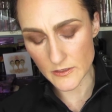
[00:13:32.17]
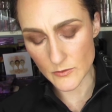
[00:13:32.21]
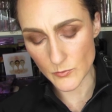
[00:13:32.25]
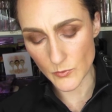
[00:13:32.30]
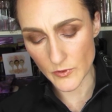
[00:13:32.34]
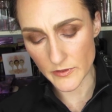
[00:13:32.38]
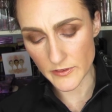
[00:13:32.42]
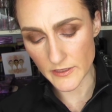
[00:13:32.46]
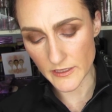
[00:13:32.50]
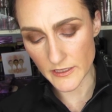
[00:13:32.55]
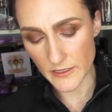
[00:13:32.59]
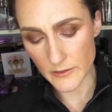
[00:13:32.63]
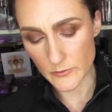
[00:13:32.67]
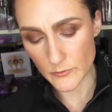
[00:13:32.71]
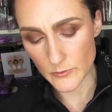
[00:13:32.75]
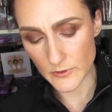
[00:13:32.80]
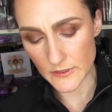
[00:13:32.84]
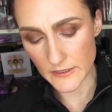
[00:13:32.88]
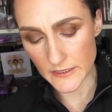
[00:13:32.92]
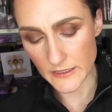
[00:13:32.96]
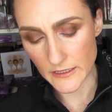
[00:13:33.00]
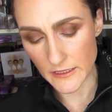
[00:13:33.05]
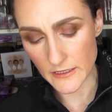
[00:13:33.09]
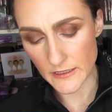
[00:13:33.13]
It's one that I
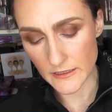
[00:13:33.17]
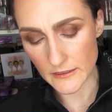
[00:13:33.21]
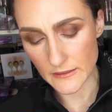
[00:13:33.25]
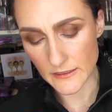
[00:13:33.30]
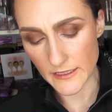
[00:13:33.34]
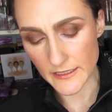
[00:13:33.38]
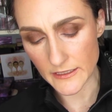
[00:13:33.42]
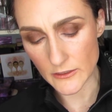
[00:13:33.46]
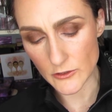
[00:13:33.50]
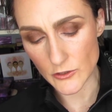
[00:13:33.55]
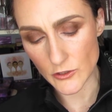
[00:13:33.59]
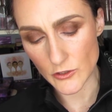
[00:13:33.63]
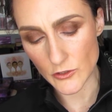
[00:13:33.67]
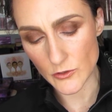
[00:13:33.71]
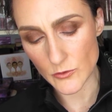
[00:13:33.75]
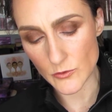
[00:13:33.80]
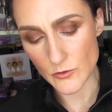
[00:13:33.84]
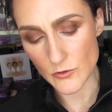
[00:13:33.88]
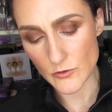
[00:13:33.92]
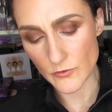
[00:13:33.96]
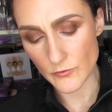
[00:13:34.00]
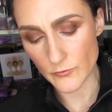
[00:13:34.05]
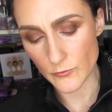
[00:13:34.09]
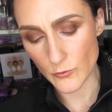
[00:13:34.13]
really like to
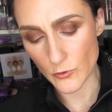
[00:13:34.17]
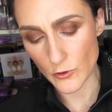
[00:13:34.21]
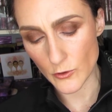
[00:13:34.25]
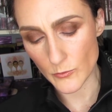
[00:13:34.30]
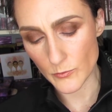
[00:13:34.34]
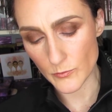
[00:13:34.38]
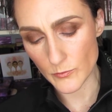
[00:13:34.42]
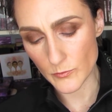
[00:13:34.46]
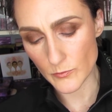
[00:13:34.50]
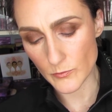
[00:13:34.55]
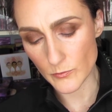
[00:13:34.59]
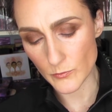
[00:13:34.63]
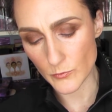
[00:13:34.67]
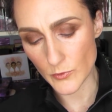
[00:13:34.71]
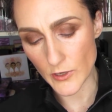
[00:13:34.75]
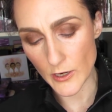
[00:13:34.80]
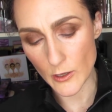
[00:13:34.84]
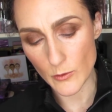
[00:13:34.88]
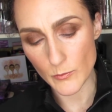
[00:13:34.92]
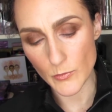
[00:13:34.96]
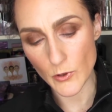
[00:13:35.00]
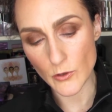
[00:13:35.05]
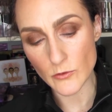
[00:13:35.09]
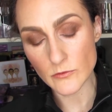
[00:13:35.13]
use for
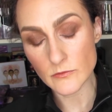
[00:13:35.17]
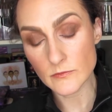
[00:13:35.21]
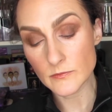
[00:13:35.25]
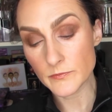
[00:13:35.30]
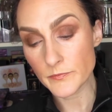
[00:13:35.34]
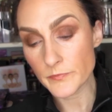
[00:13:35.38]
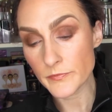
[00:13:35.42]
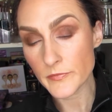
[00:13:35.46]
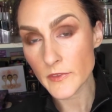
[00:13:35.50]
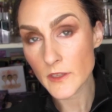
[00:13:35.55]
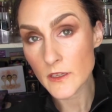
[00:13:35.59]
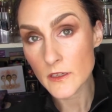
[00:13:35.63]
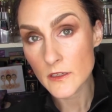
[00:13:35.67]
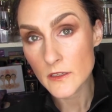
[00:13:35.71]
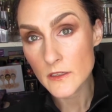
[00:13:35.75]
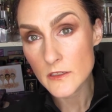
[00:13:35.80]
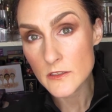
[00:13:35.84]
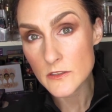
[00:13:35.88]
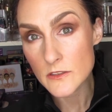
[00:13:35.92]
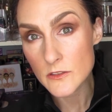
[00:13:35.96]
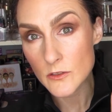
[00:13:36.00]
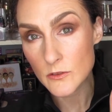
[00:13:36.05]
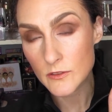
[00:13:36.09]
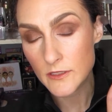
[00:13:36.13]
brow bone.
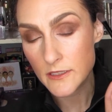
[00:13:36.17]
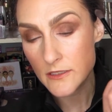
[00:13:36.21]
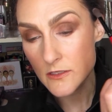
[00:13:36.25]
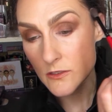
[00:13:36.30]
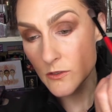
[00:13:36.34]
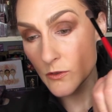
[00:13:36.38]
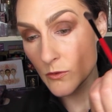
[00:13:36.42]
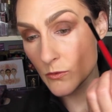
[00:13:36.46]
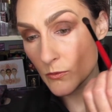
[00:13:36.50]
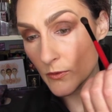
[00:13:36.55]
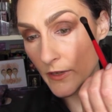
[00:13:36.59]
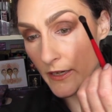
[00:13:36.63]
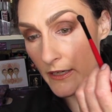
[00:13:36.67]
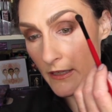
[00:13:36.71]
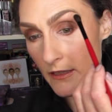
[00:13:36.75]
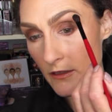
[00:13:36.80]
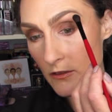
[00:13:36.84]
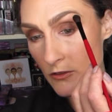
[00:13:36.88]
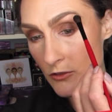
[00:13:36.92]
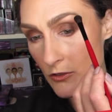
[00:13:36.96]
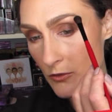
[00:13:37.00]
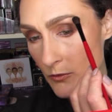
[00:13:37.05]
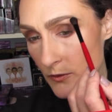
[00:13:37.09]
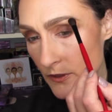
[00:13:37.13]
So let's go right
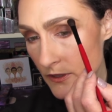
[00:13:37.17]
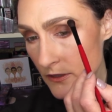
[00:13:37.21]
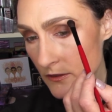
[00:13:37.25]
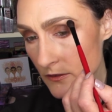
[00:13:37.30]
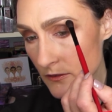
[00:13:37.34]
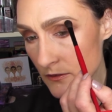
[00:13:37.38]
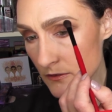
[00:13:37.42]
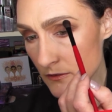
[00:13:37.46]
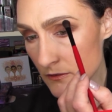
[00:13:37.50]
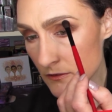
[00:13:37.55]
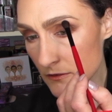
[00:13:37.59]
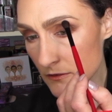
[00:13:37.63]
into it.